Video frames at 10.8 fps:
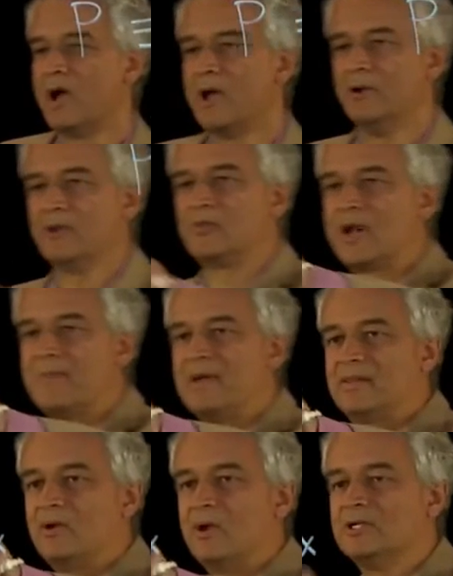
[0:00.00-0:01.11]
Why on earth would I
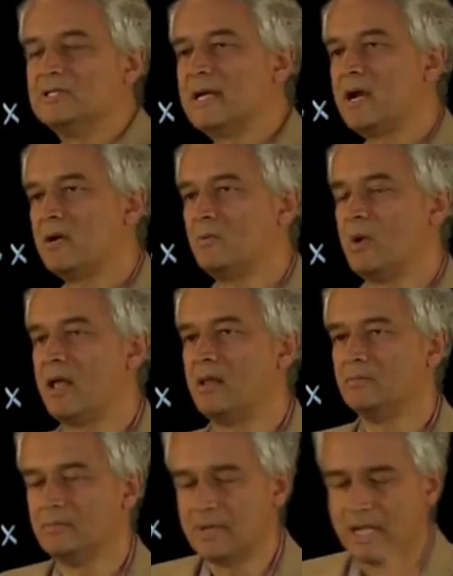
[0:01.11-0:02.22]
pick the origin there?
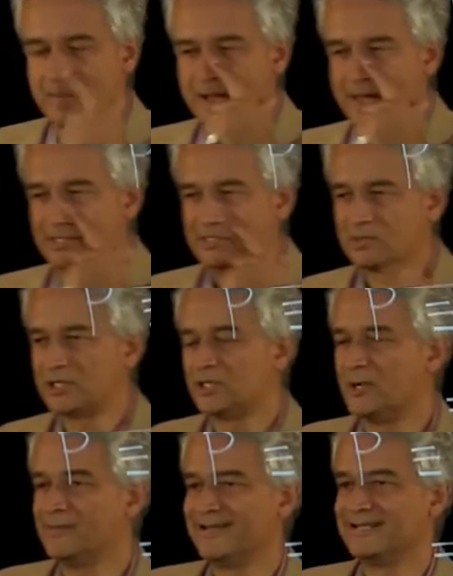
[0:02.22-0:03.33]
Well, I just want to
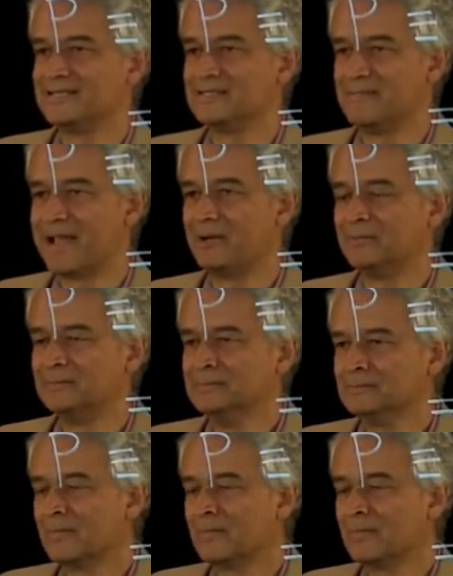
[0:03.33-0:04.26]
show you that it doesn't matter.